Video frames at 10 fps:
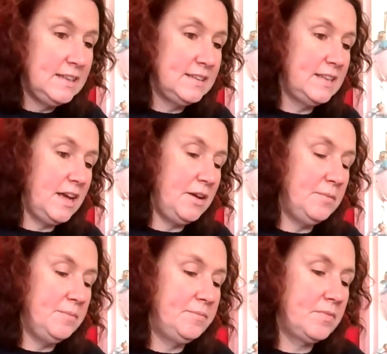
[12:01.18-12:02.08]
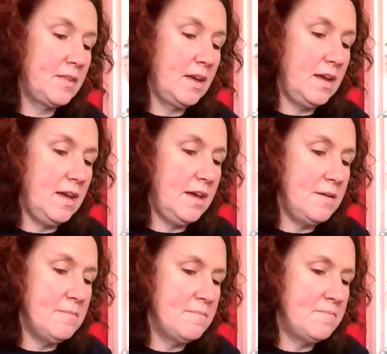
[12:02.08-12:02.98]
So
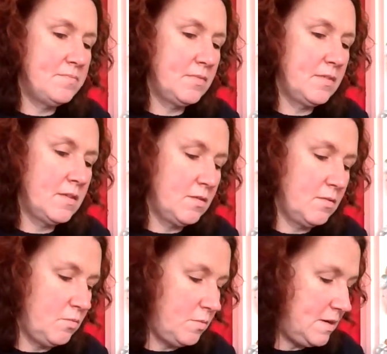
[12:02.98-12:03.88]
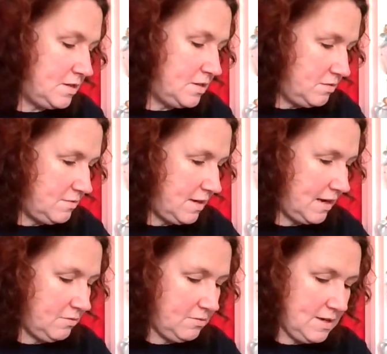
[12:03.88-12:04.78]
what we need to do
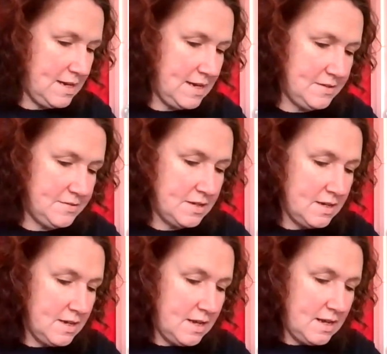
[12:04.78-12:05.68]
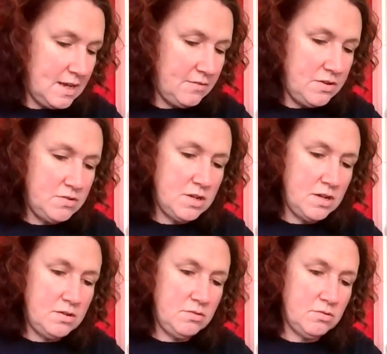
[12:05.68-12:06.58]
now is, if you
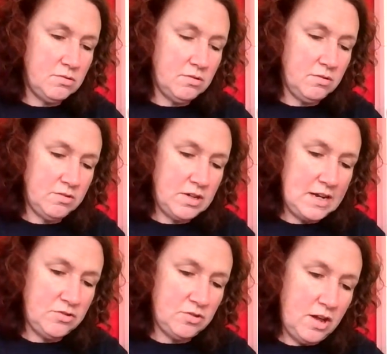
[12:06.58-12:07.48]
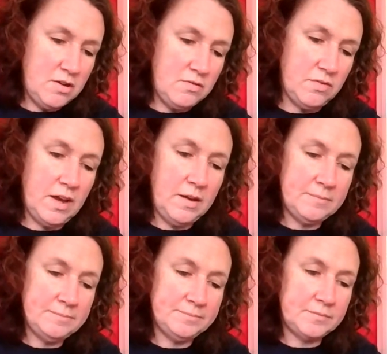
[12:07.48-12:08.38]
turn your angel over,
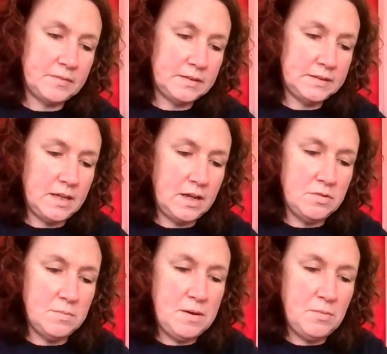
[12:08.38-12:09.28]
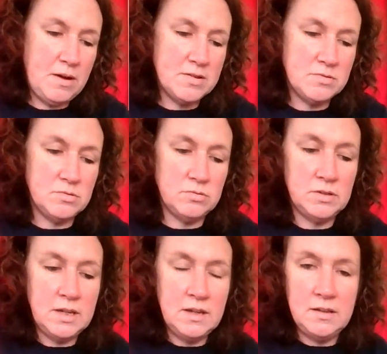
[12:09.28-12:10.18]
so the bit where it's all,
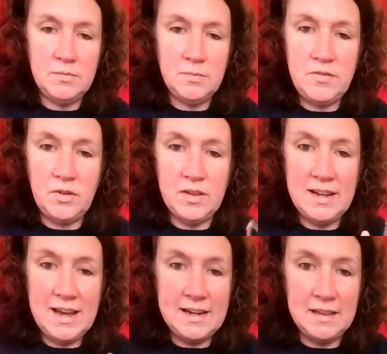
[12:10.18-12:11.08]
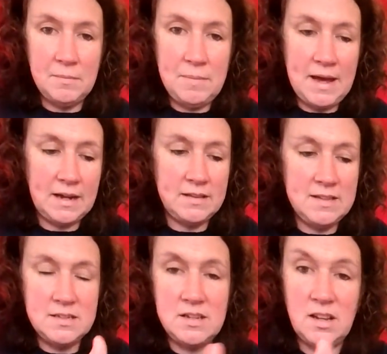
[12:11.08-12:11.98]
where you've got the line at the back,
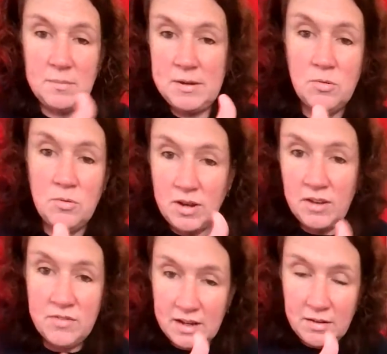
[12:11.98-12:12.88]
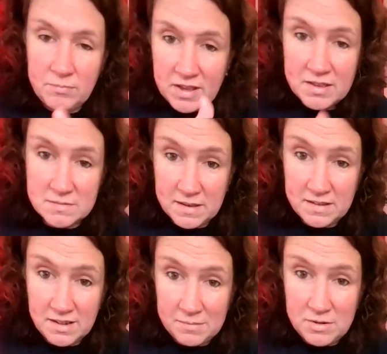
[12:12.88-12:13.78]
this is going to be all covered in feathers by the
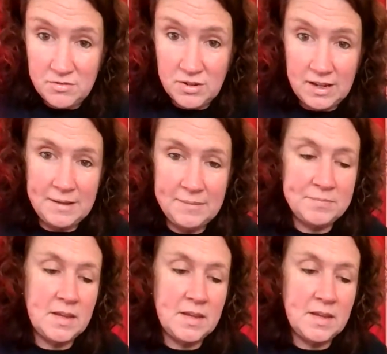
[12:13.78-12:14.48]
time you've done it.